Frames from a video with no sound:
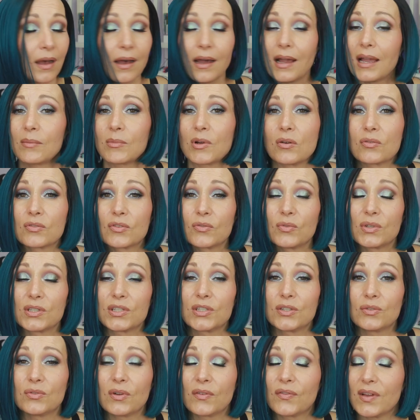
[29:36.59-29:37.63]
I'm going to
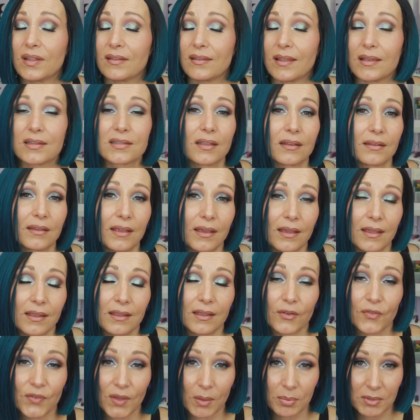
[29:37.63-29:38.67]
wish you a fantastic
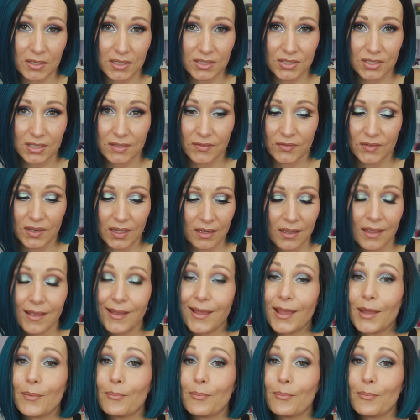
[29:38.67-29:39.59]
day, fabulous evening.